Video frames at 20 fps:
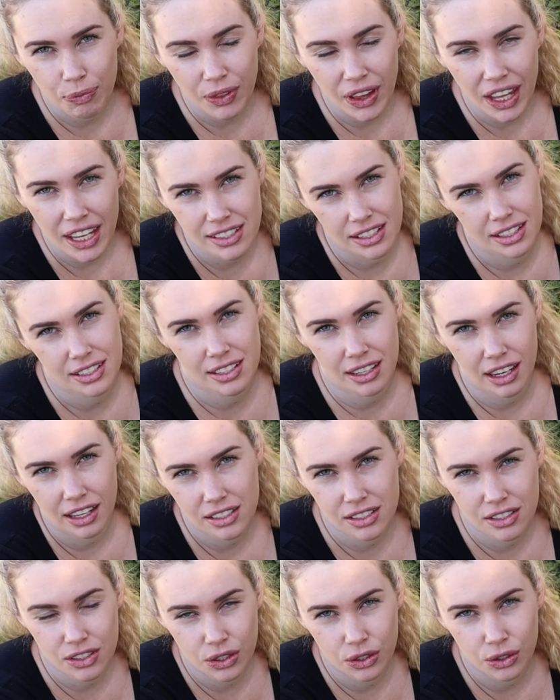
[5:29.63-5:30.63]
as it
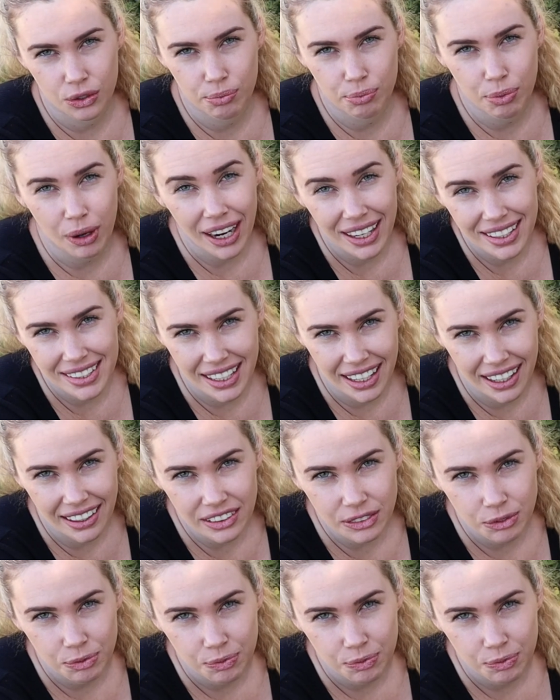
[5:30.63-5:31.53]
starts to break down,